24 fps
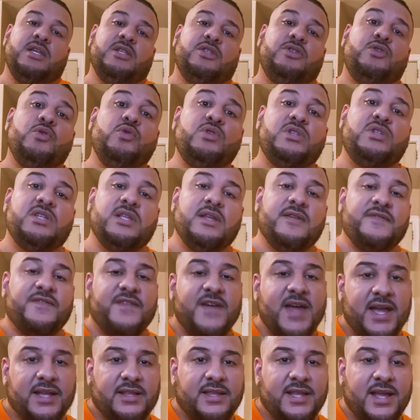due to the
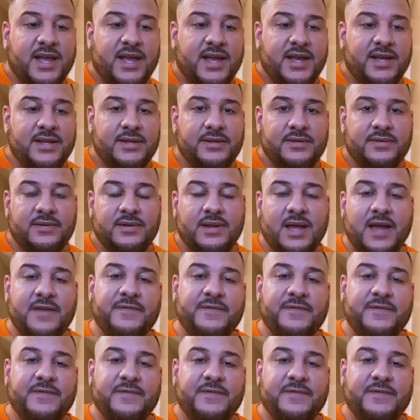fact that I